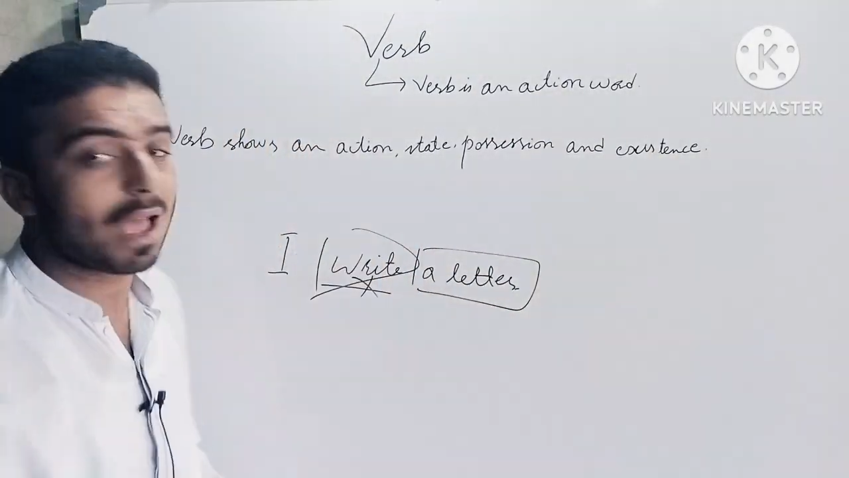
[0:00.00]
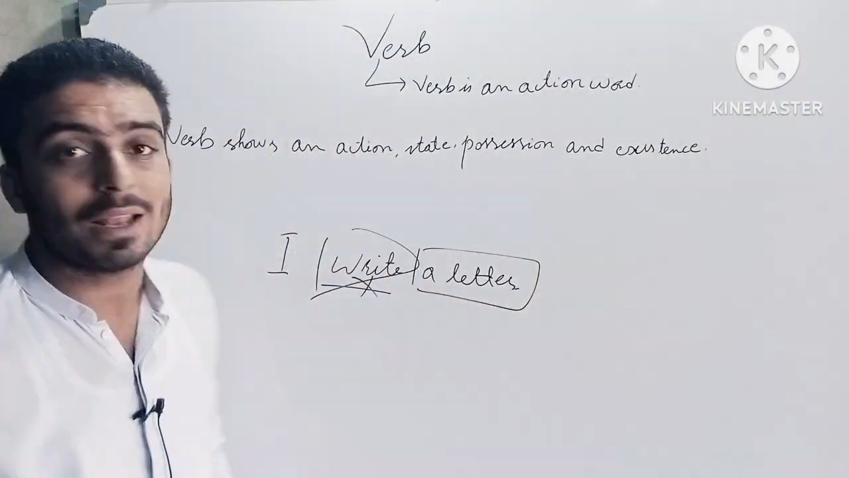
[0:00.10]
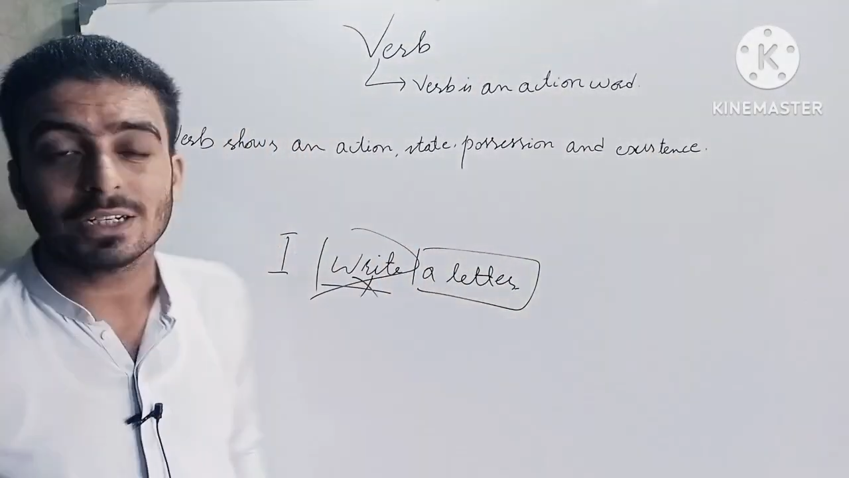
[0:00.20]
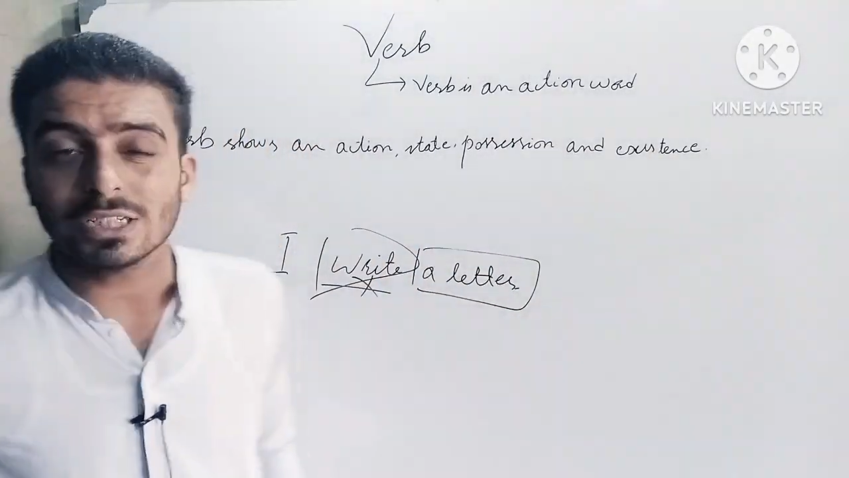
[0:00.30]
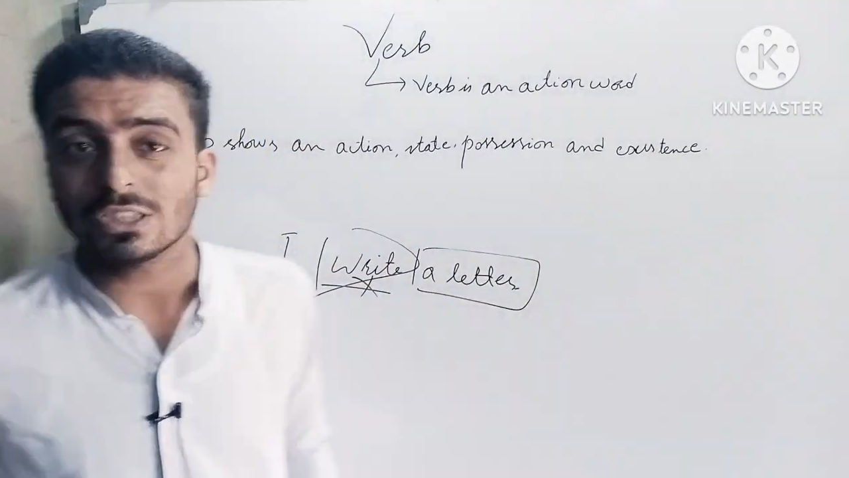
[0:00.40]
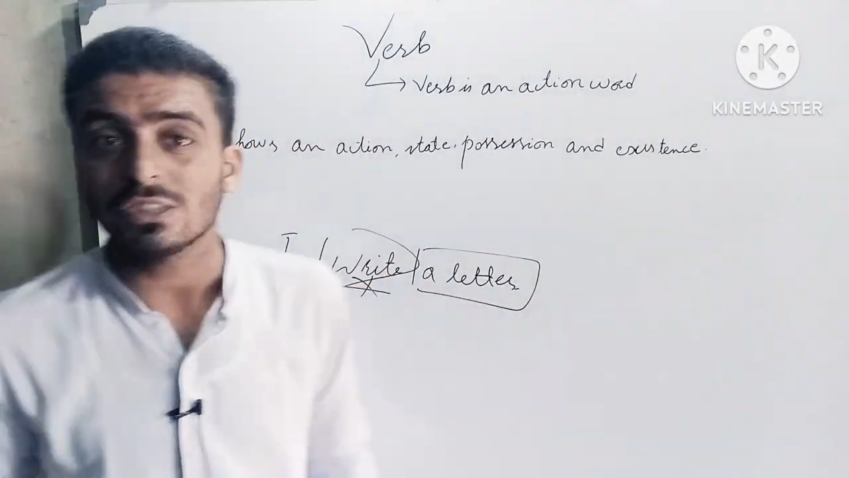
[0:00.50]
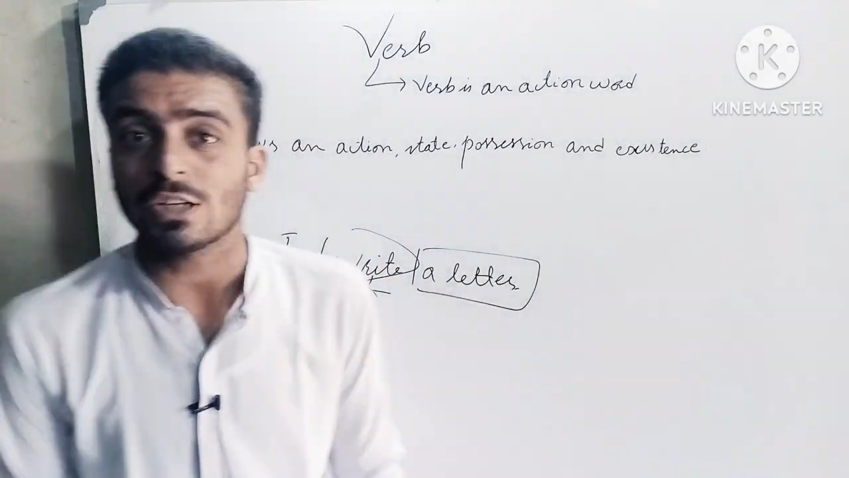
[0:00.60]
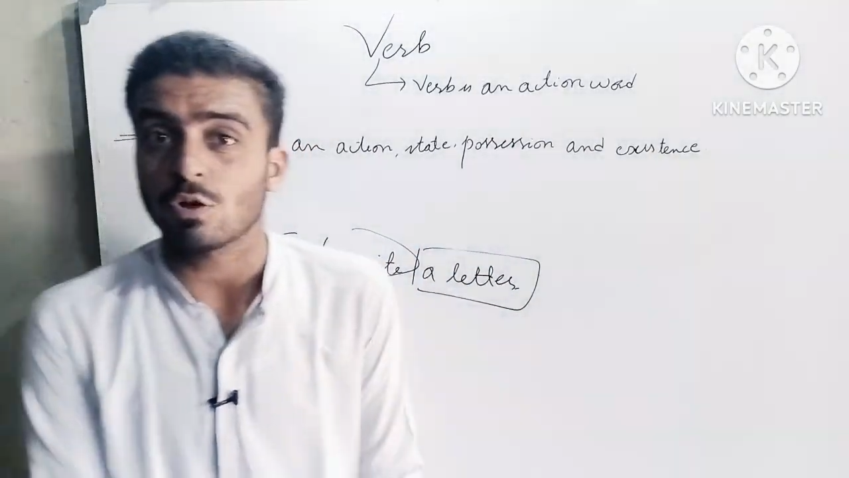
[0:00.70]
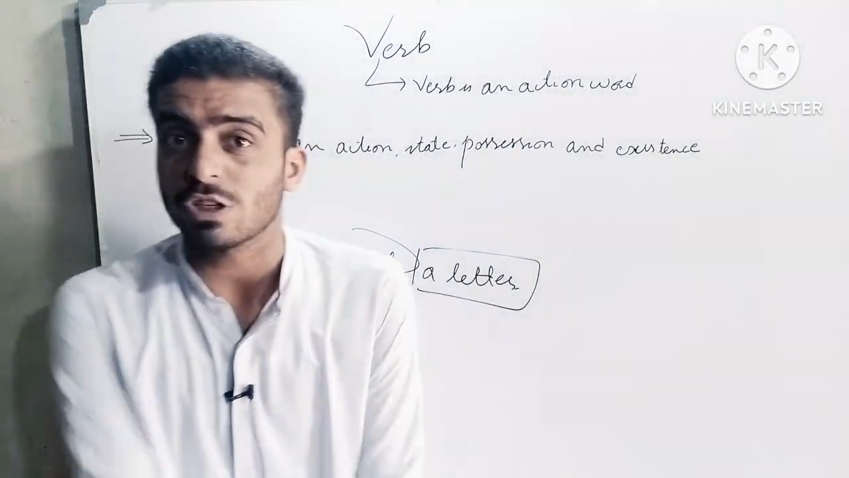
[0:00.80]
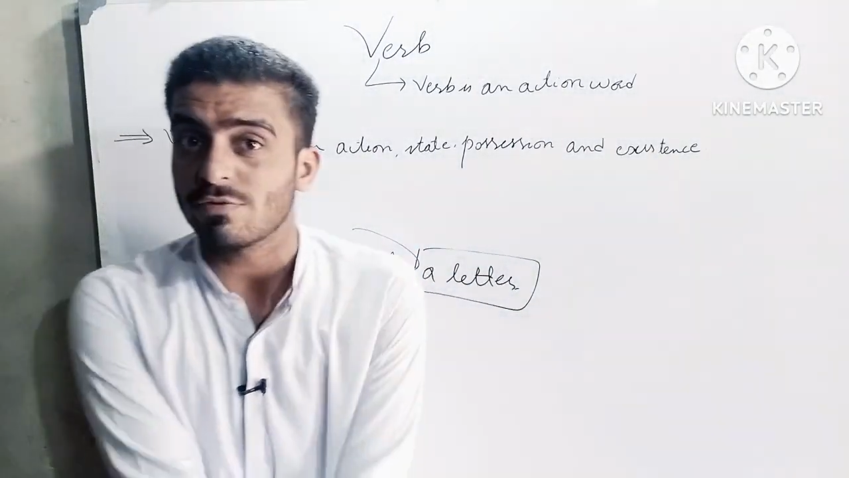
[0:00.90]
I a letter, it is
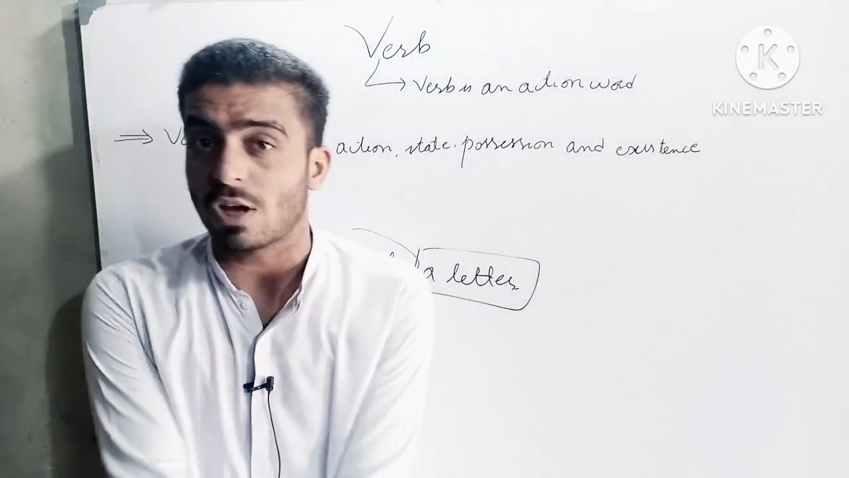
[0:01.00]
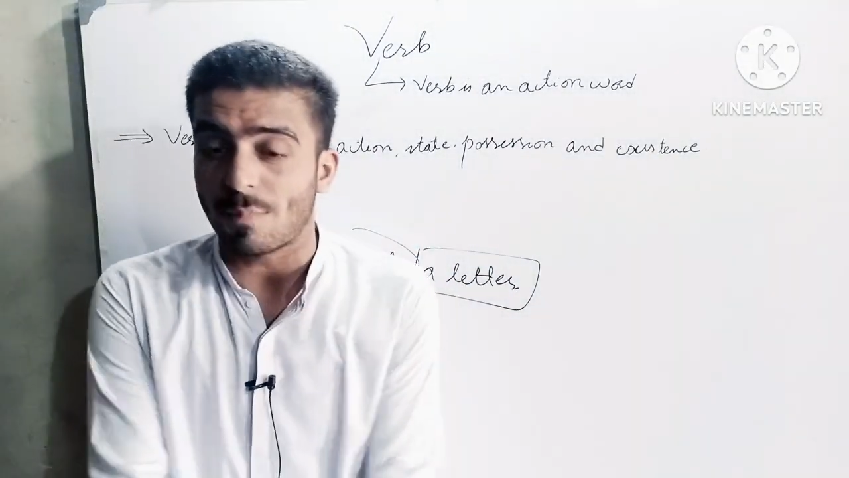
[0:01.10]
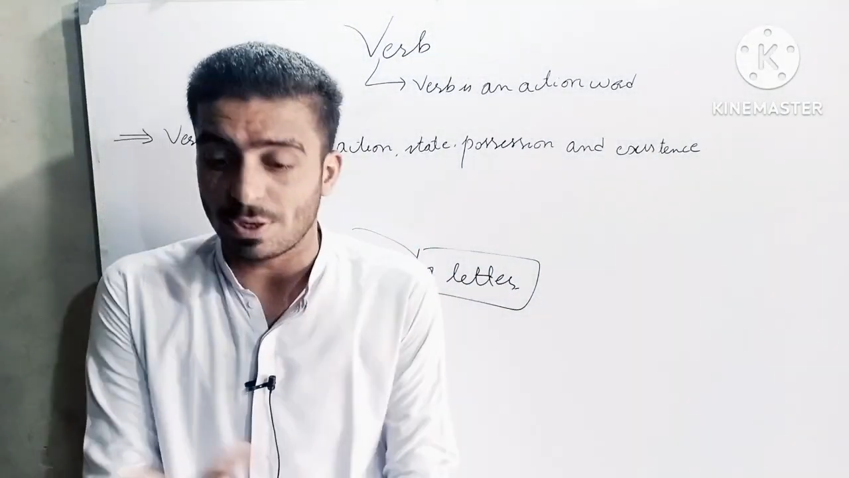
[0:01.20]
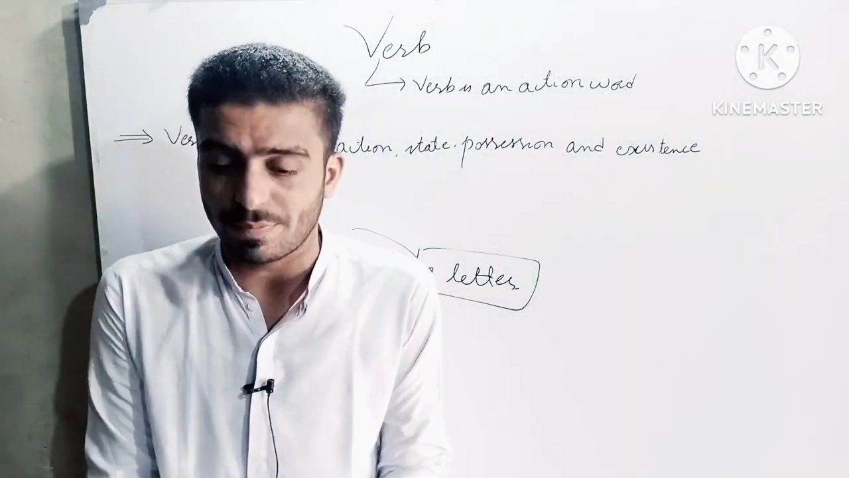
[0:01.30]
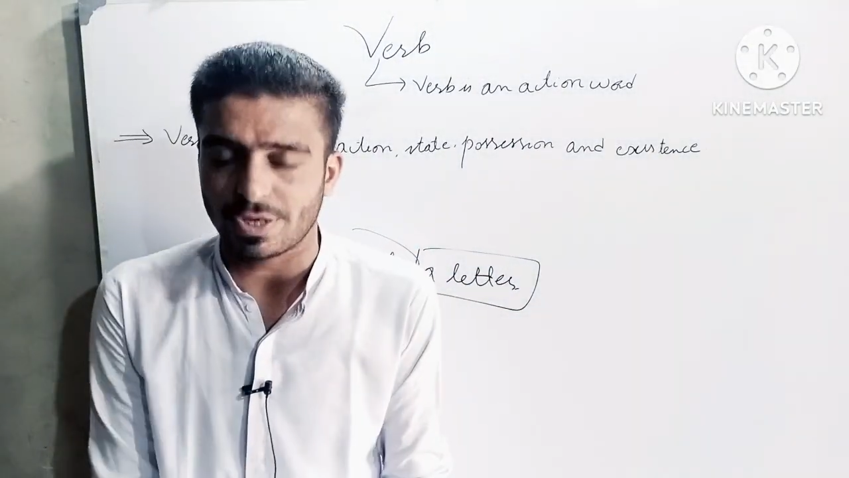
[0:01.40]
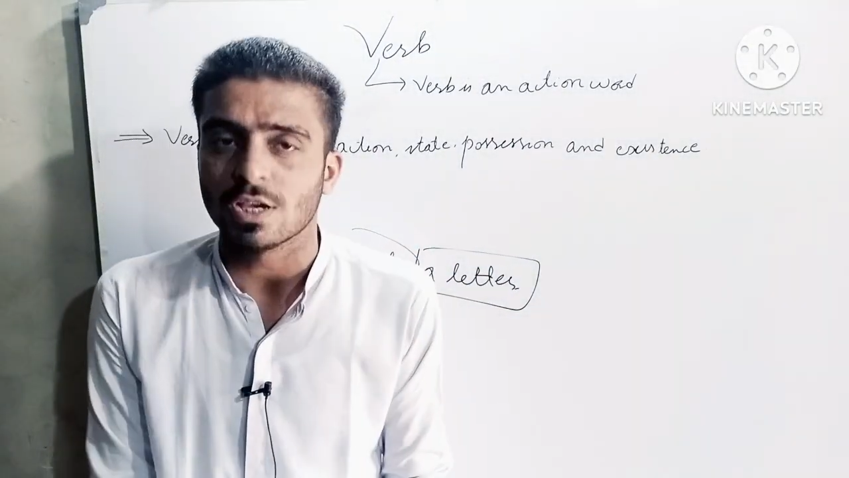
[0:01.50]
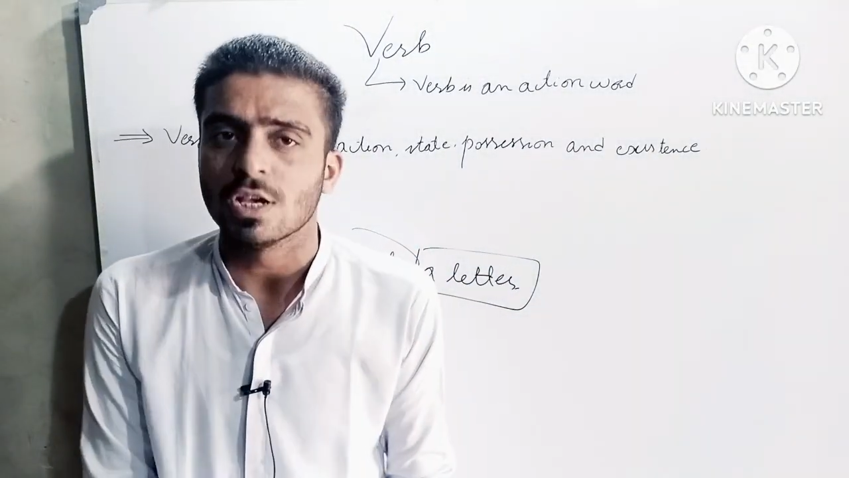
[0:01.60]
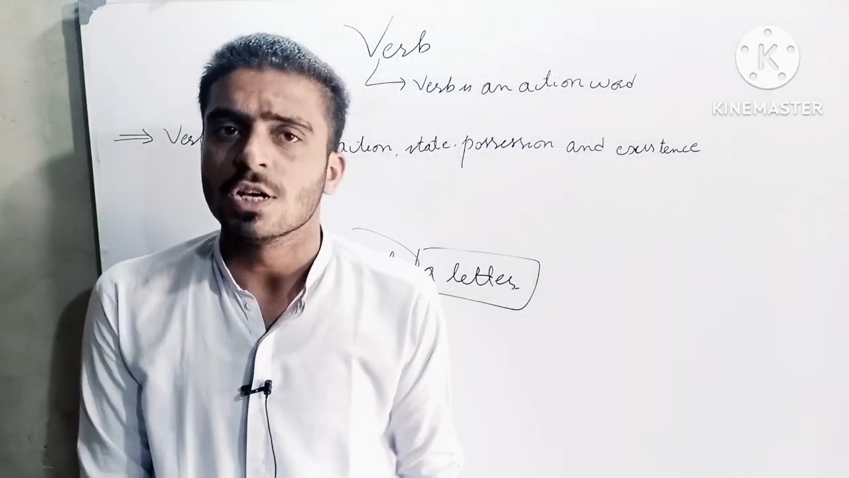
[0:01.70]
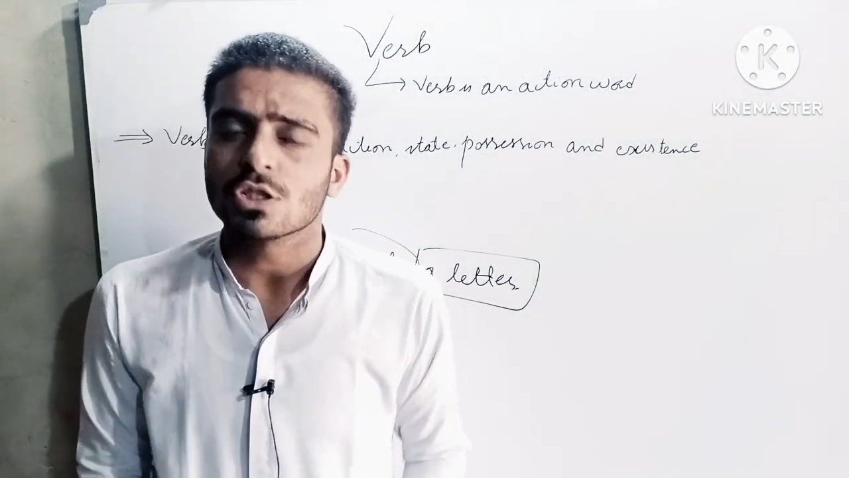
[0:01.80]
not going to give the complete meaning.